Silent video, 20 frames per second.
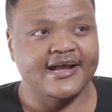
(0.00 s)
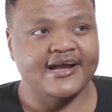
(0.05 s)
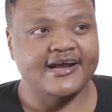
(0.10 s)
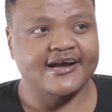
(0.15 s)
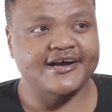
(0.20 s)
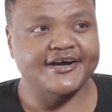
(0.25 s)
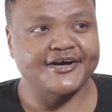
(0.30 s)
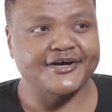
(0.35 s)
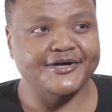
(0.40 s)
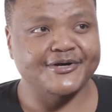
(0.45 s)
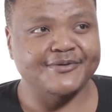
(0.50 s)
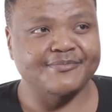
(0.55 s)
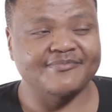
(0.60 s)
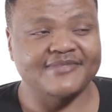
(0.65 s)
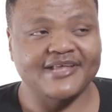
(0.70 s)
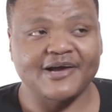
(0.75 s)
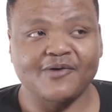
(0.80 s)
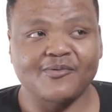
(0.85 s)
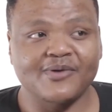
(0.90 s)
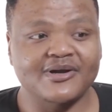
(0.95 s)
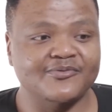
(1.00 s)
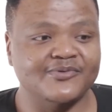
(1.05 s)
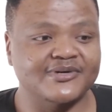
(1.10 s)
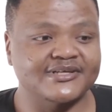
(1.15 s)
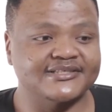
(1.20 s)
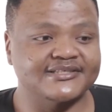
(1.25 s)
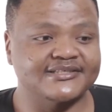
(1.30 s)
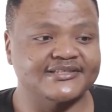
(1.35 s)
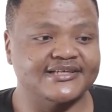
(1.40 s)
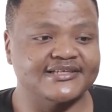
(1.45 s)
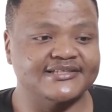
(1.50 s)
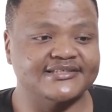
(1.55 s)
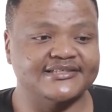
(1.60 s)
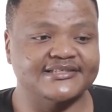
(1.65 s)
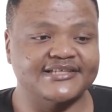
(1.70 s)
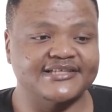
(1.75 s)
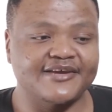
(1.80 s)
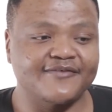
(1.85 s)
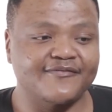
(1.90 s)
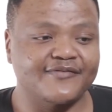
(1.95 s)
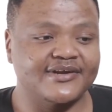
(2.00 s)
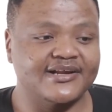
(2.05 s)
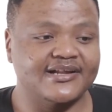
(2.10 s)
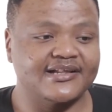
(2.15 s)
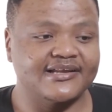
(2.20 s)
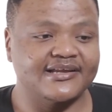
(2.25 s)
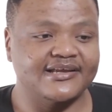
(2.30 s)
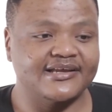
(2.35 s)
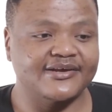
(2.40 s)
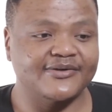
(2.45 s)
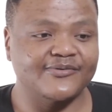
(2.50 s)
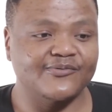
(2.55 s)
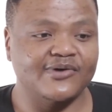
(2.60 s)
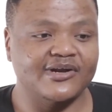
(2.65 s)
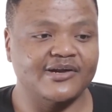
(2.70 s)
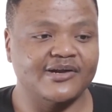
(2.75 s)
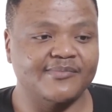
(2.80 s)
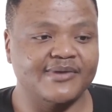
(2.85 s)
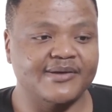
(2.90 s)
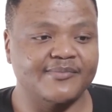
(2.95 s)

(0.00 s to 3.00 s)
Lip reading: That one is definitely one of my